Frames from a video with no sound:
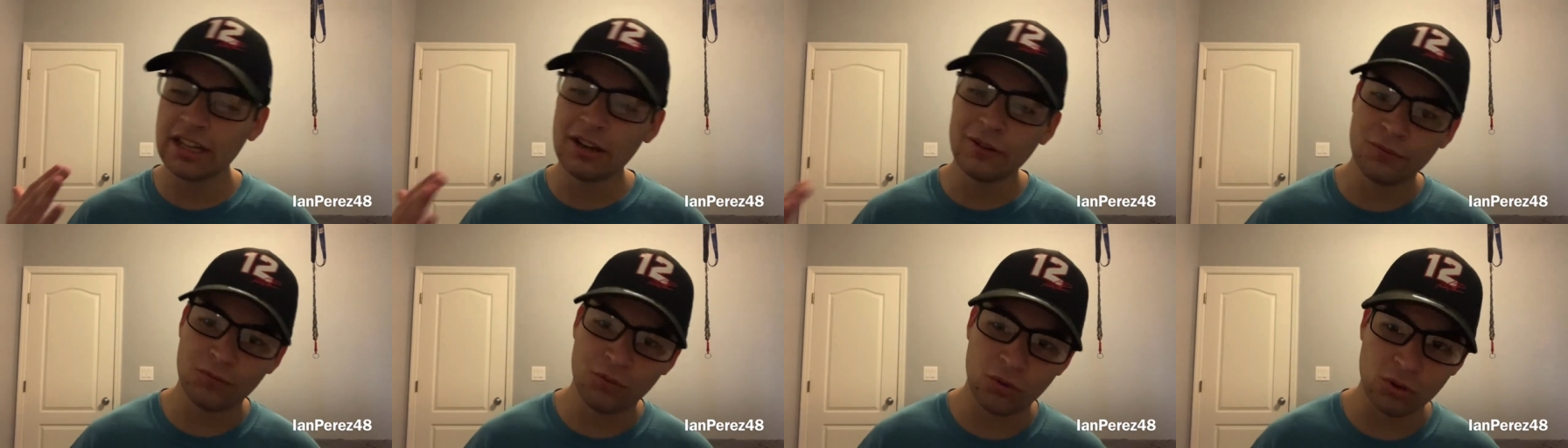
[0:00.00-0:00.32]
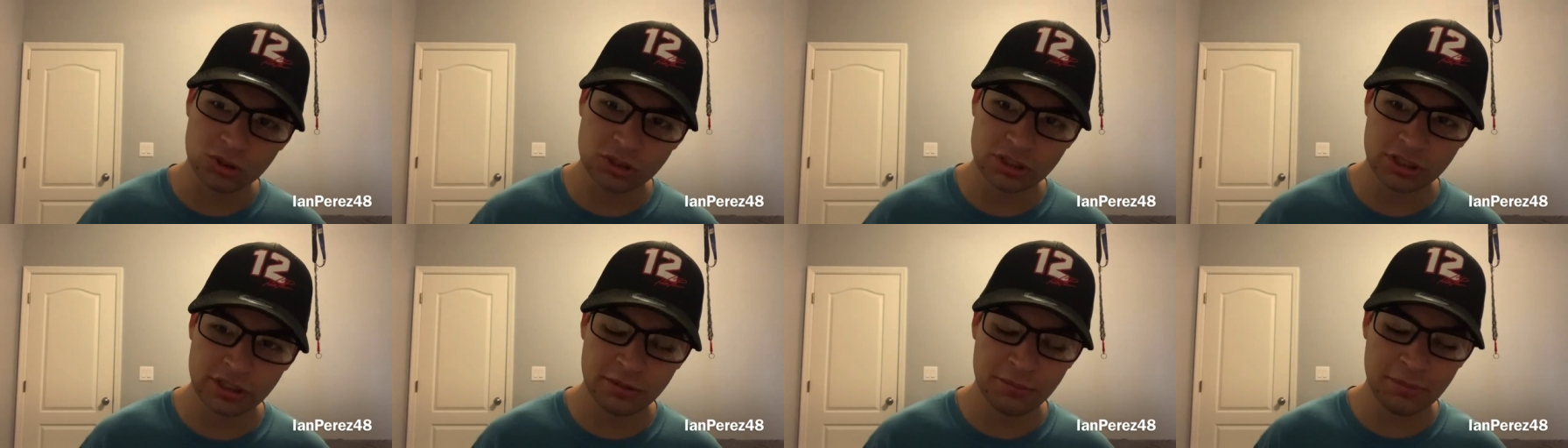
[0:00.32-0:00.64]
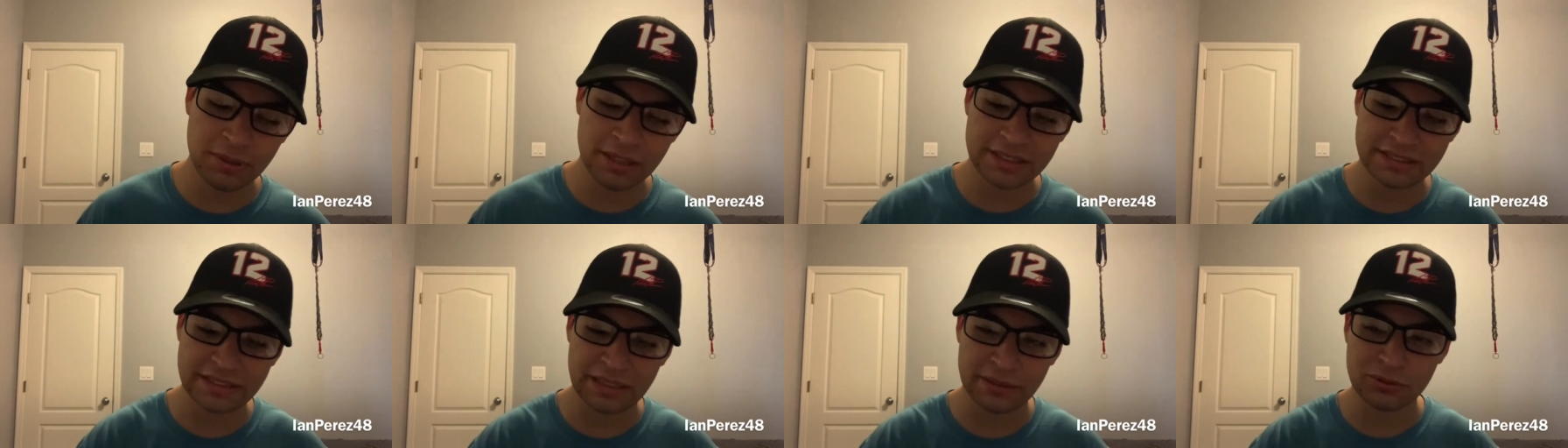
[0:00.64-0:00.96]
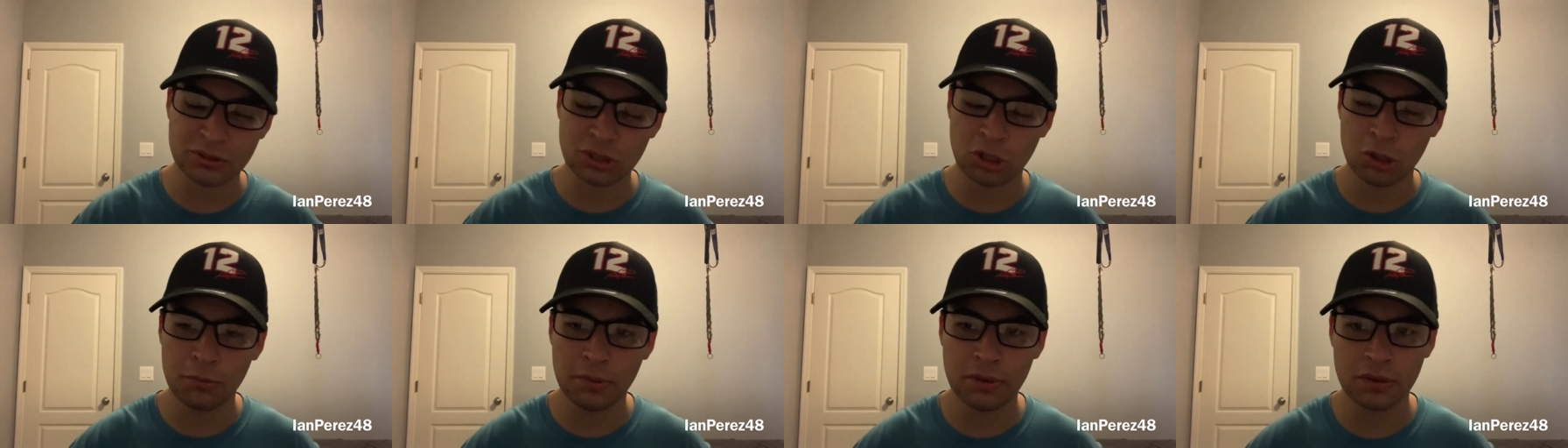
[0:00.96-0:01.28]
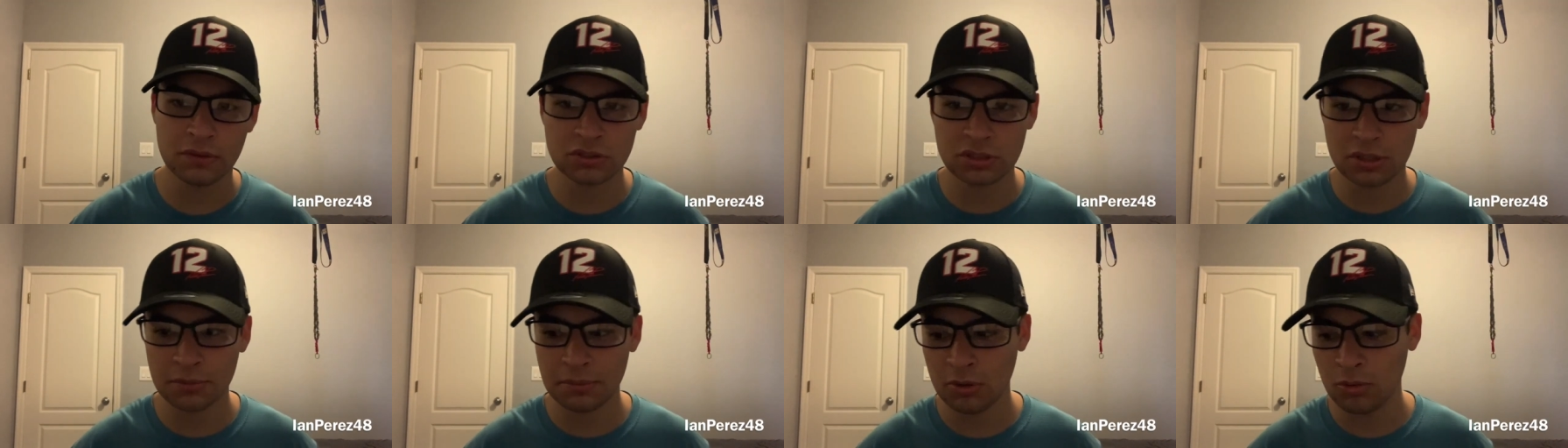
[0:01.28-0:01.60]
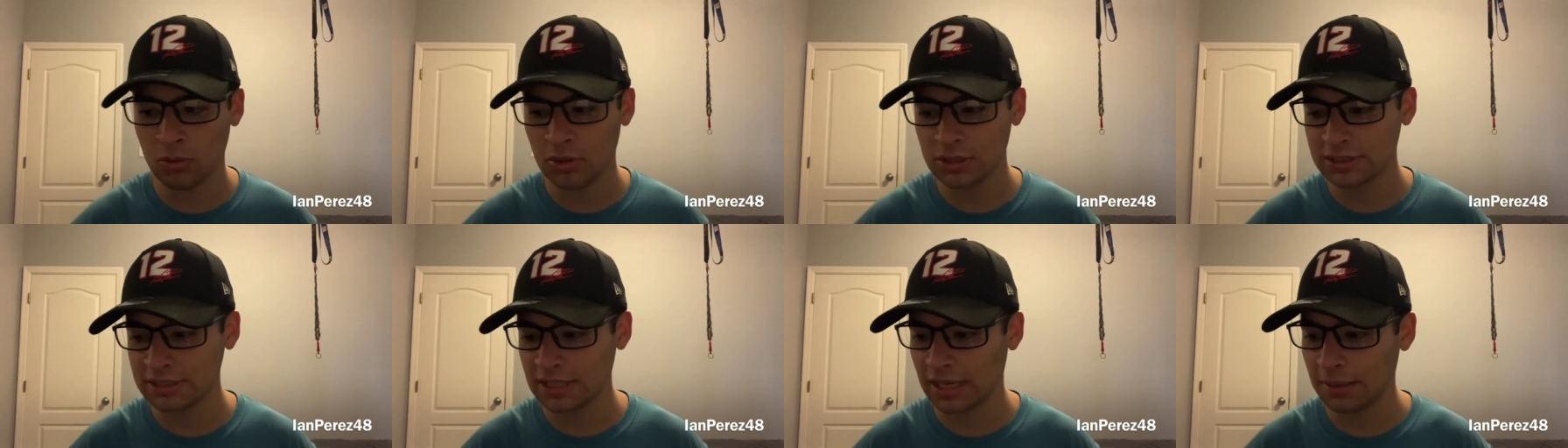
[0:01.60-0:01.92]
unfortunately because I was hoping it was going to be
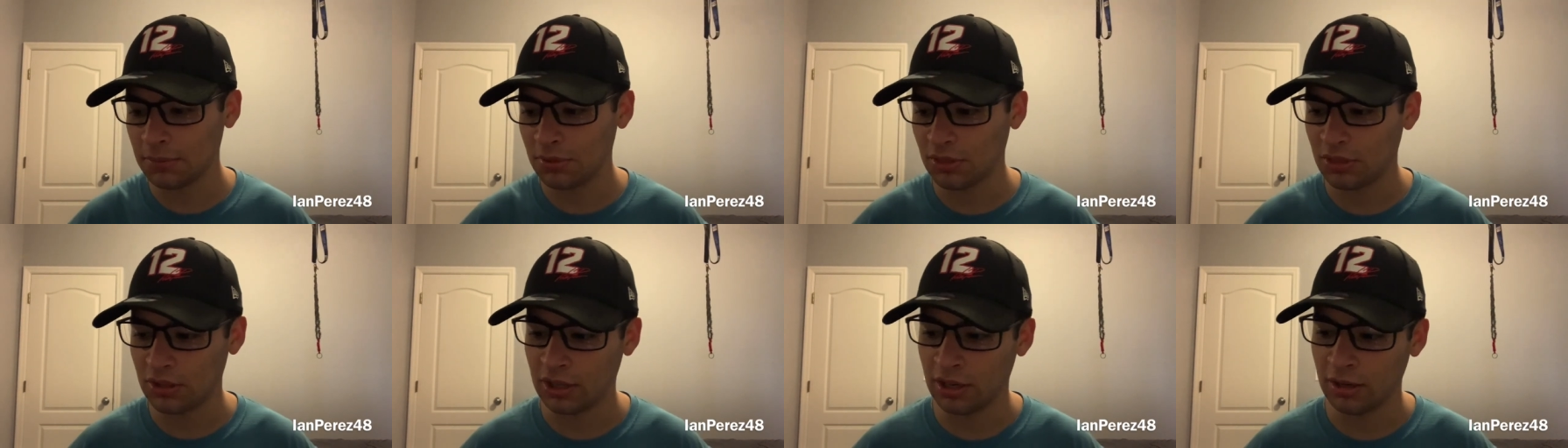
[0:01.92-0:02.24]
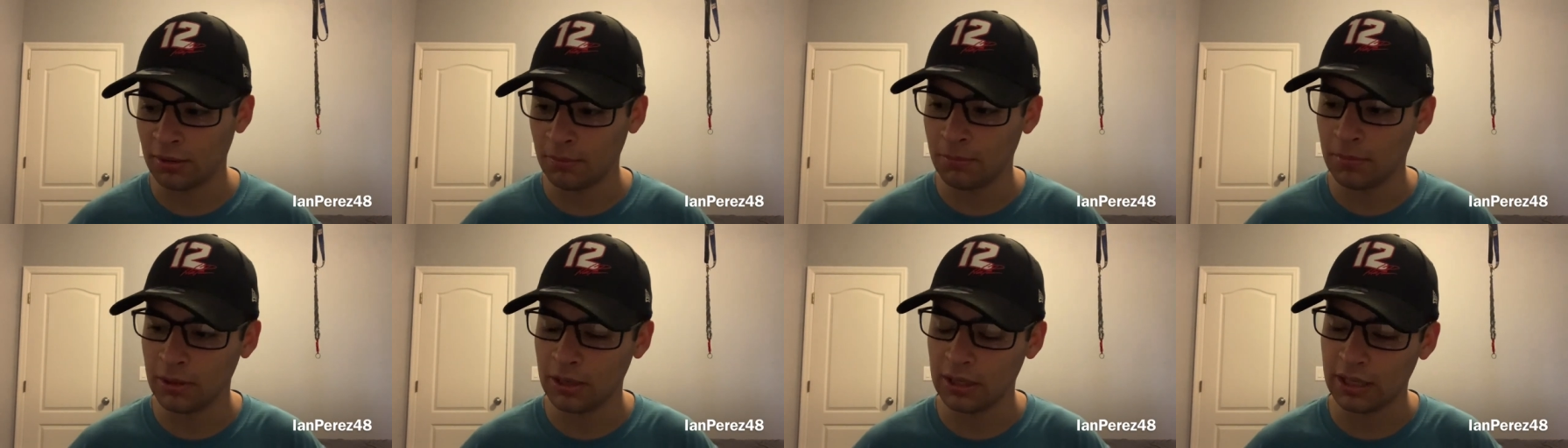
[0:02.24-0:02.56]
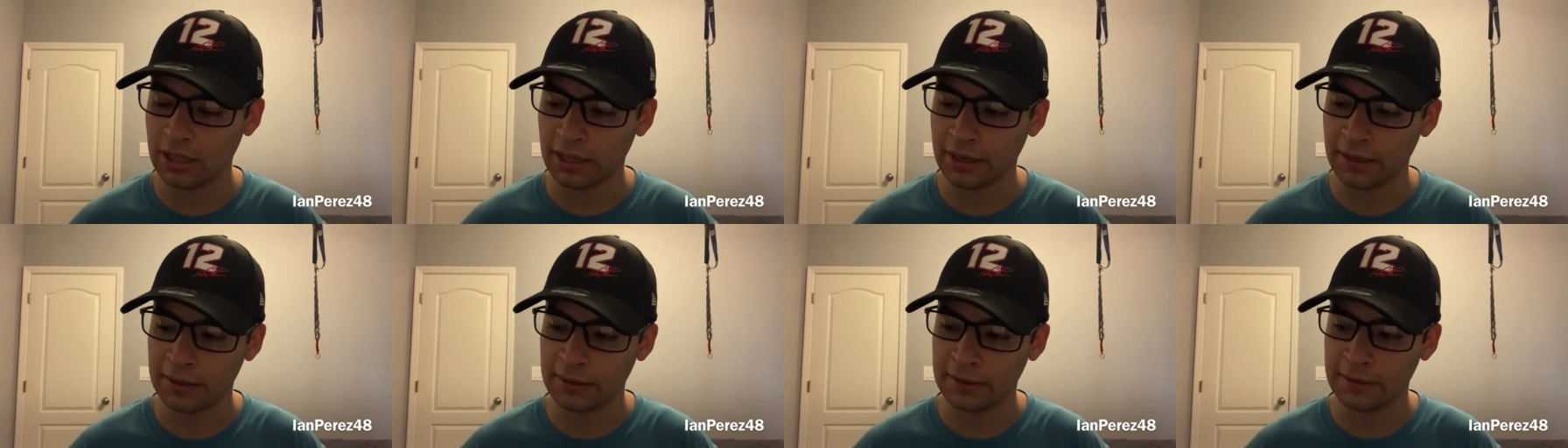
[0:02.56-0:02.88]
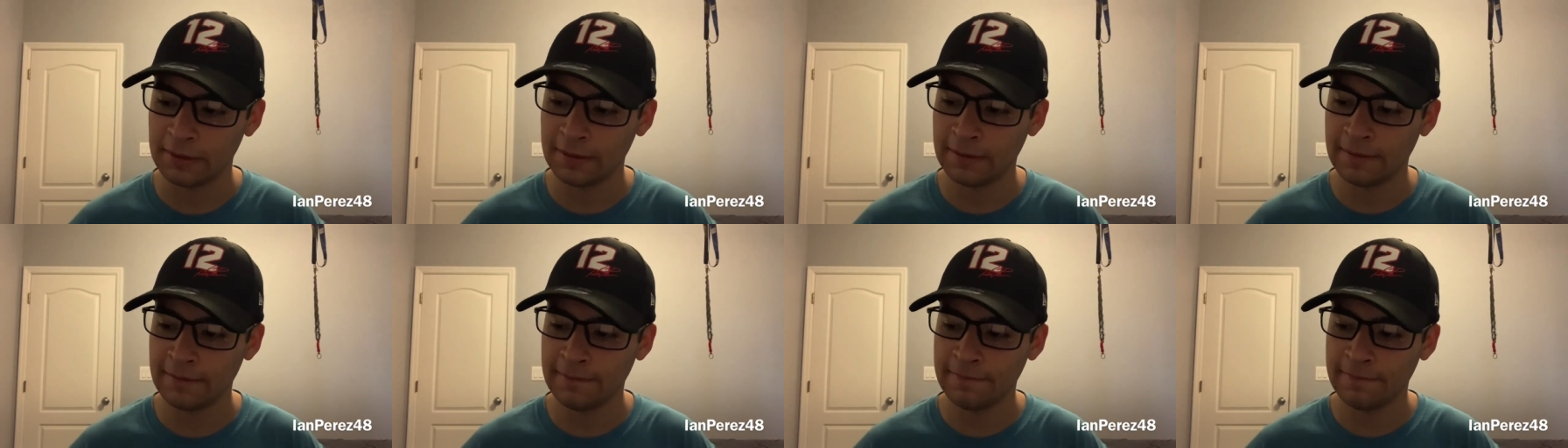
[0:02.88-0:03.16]
one time thing, but like,